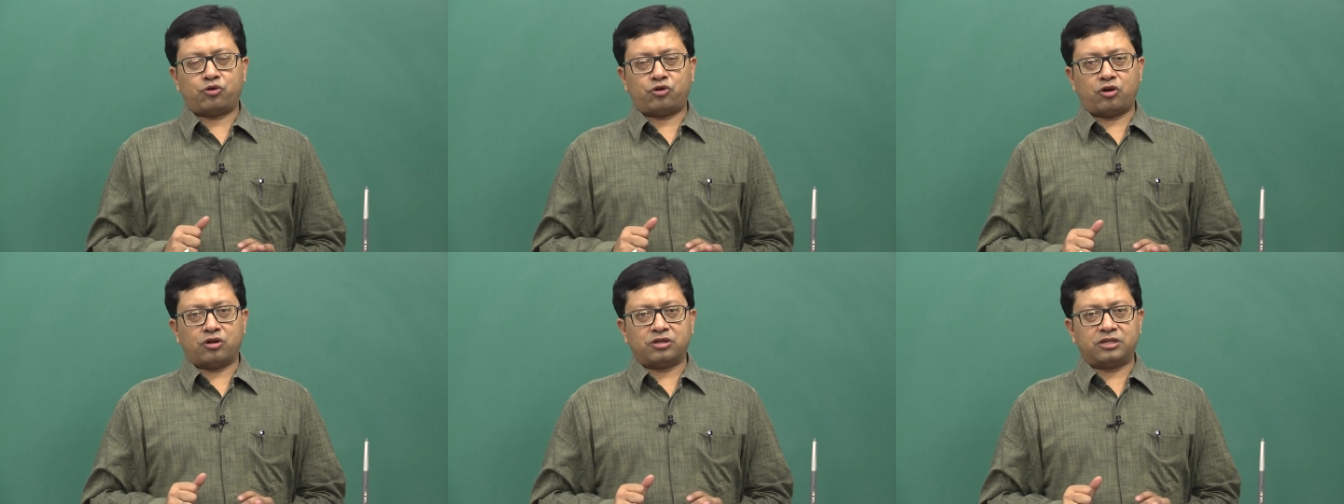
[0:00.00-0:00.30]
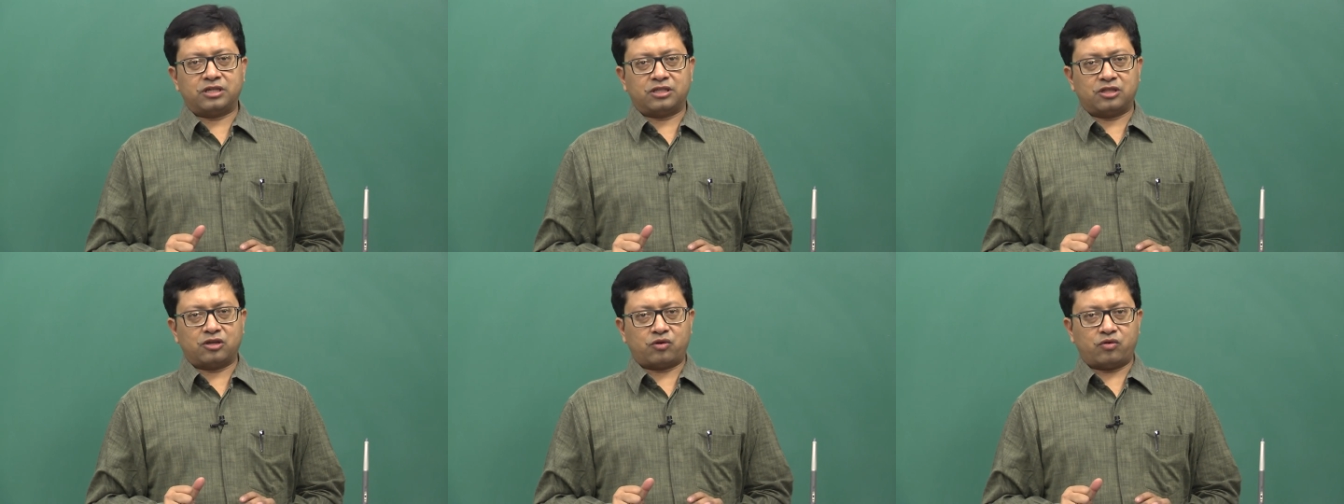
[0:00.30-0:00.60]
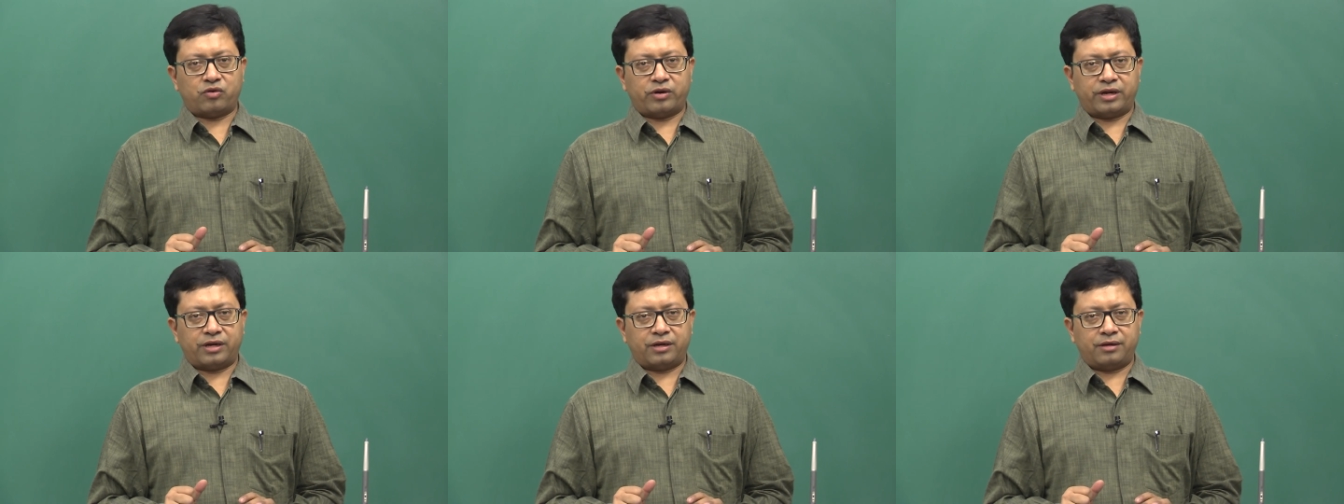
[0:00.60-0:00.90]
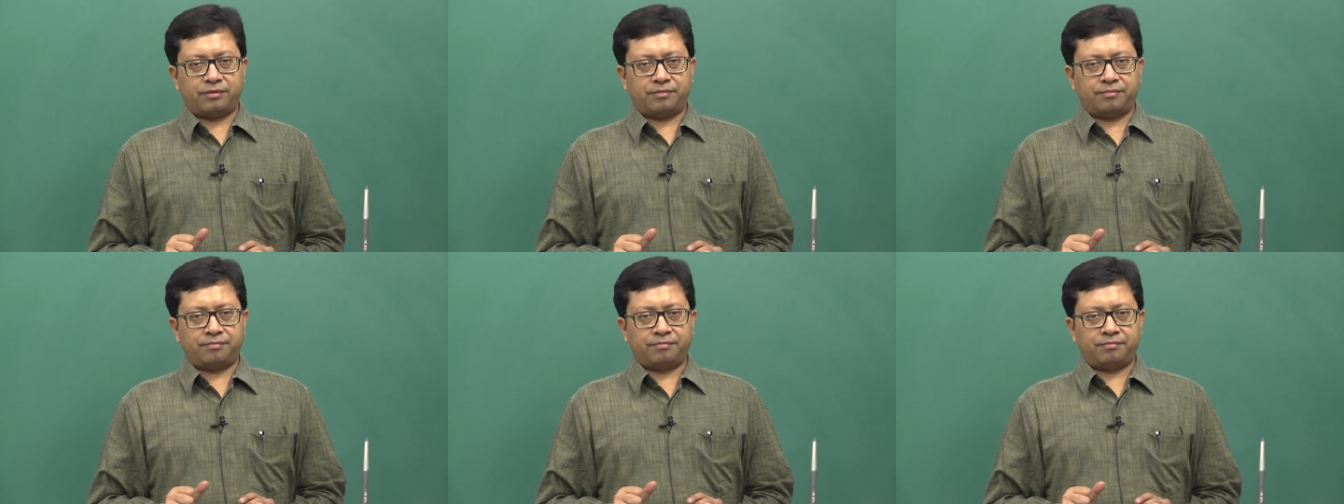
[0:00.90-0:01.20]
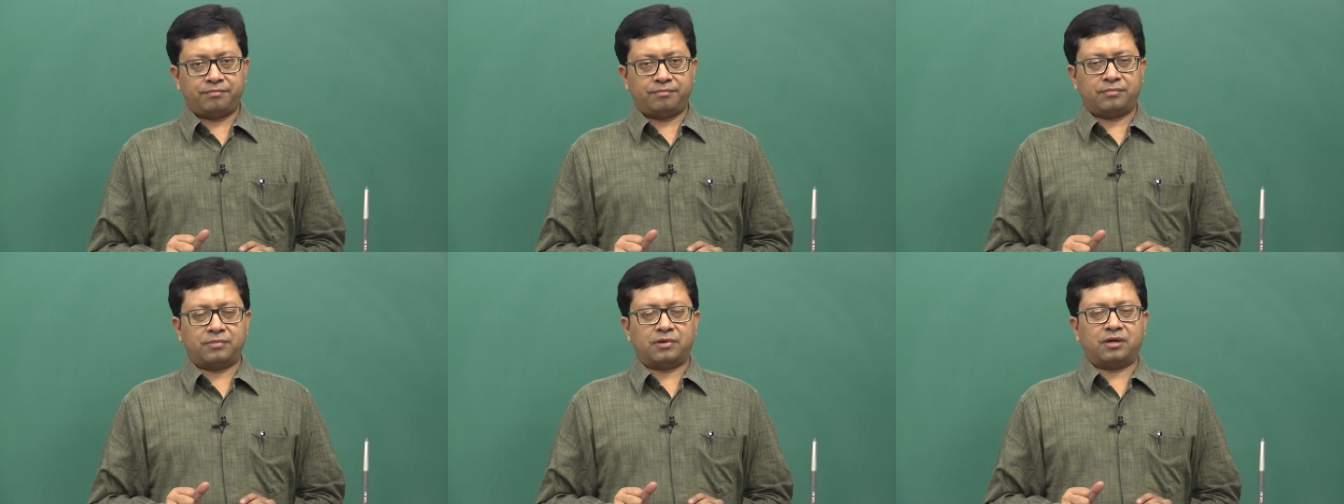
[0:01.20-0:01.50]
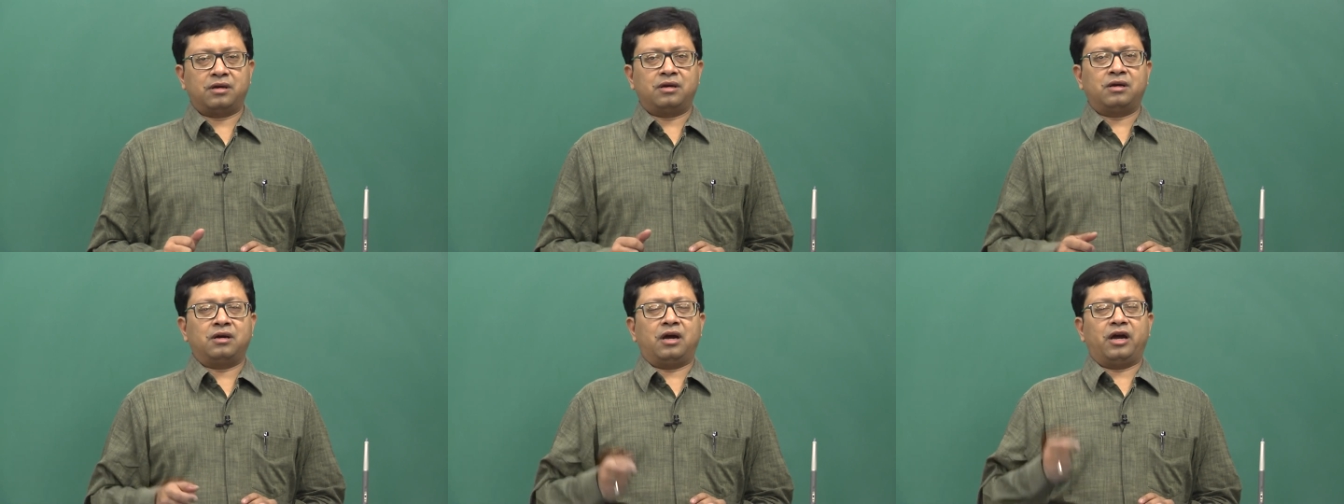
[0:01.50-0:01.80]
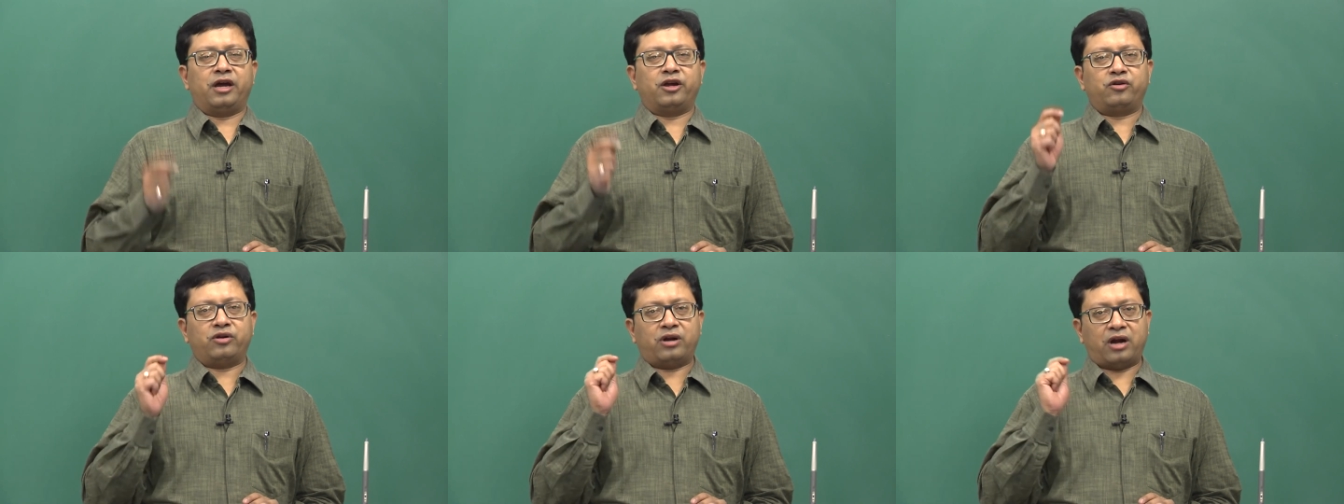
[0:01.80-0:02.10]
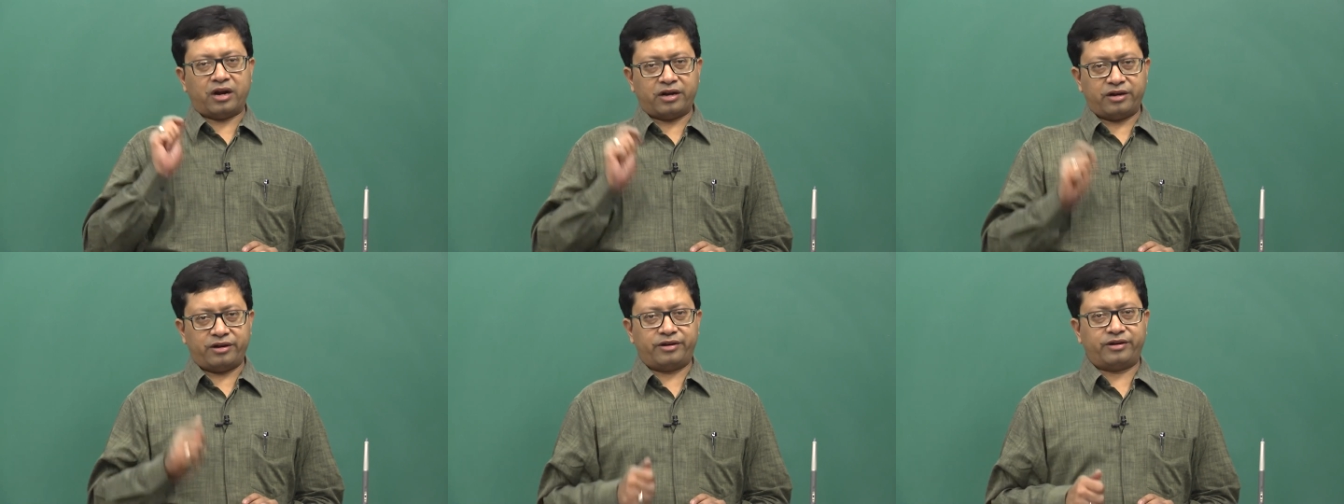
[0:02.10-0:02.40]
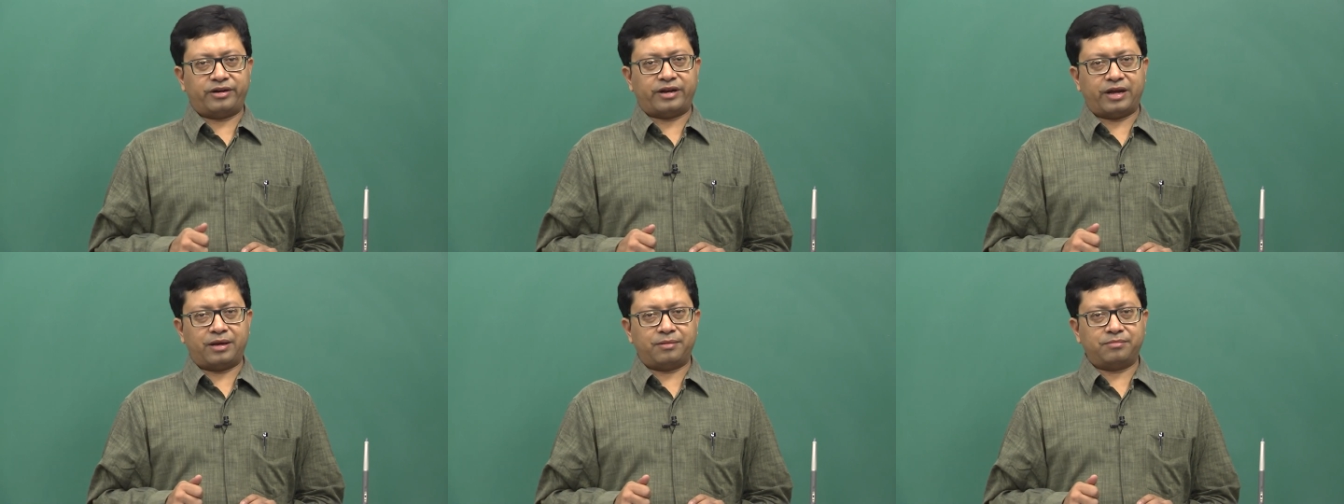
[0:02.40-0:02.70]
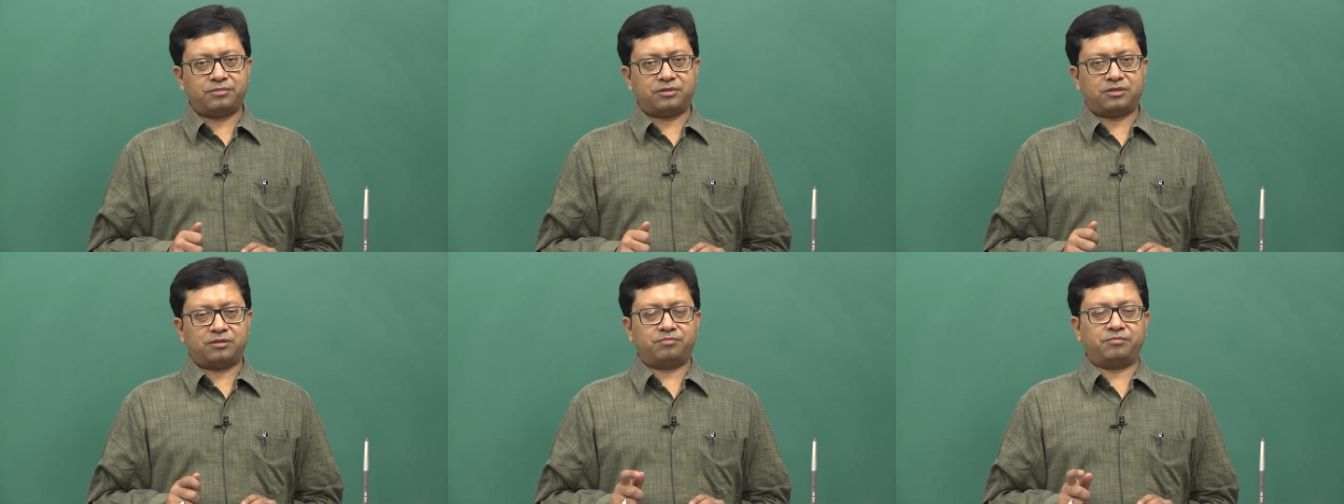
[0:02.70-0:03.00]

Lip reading: tossing the coin, I do it 100 times,